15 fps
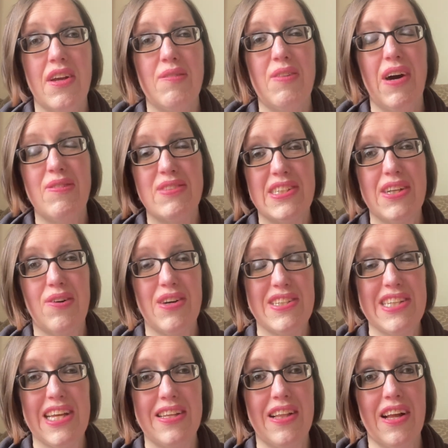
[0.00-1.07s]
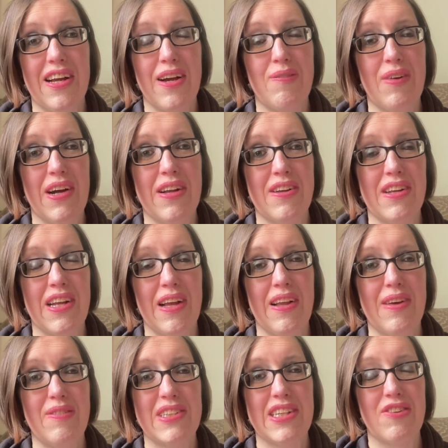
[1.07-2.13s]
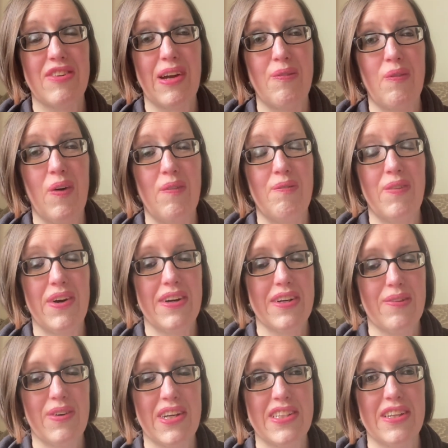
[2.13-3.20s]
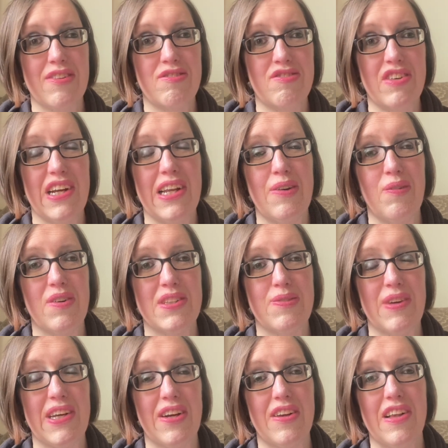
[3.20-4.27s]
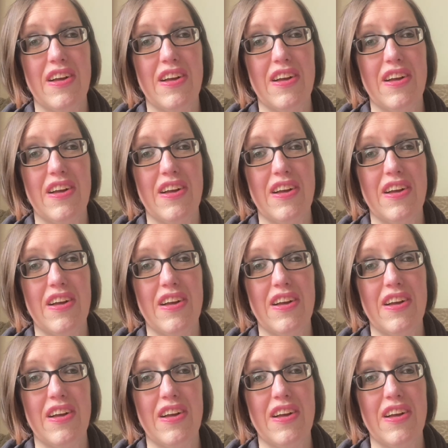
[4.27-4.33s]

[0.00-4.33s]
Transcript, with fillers: but I'm still, I said, like, I might only let myself get one book because I really want to be good.